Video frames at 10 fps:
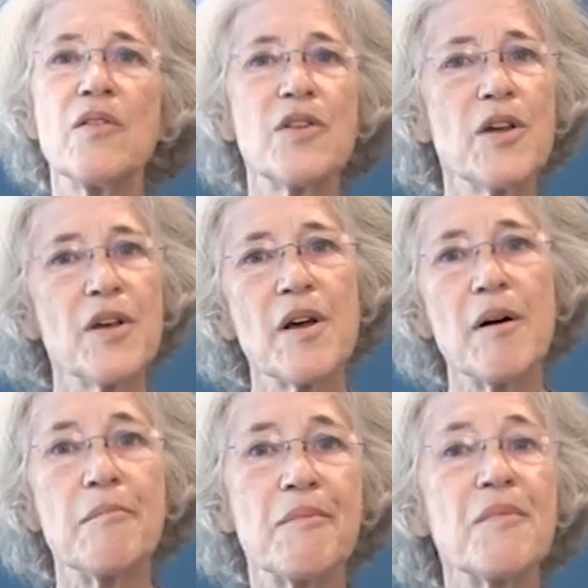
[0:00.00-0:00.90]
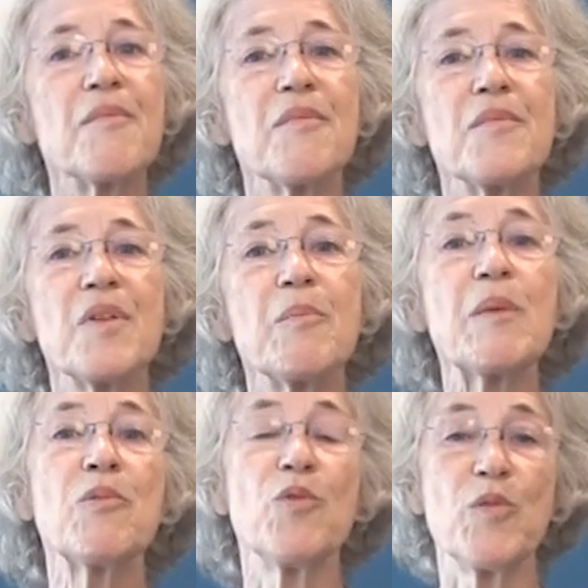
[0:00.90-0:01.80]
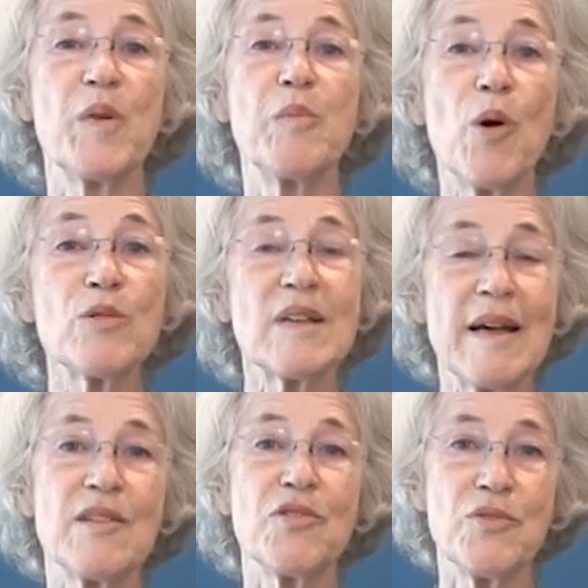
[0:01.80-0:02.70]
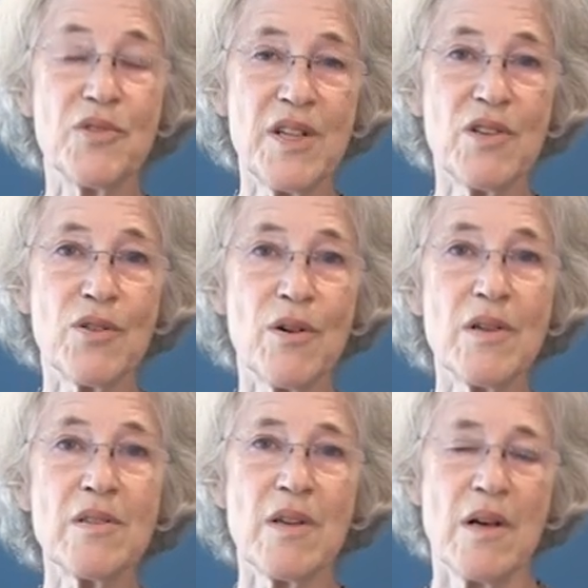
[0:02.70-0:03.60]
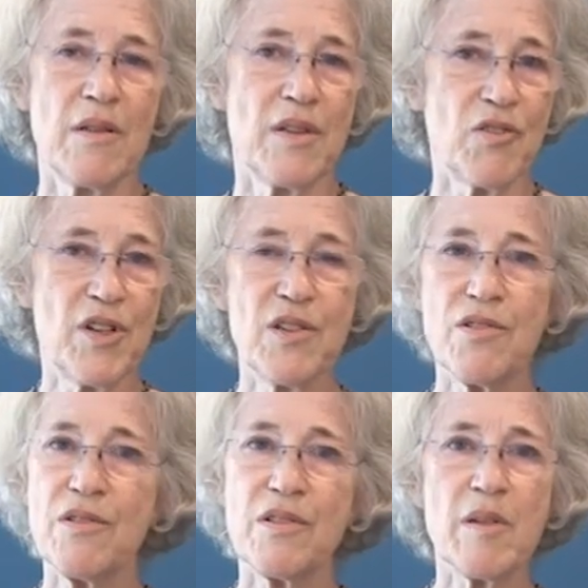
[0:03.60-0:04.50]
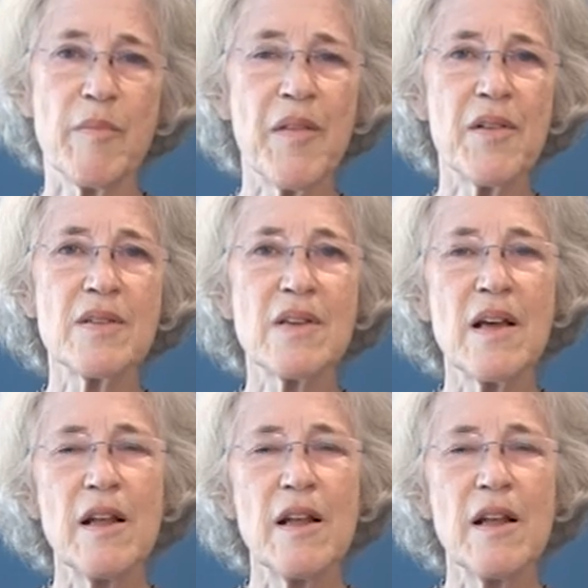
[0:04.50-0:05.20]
the people who would be most likely to teach girls, the teachers, the mothers,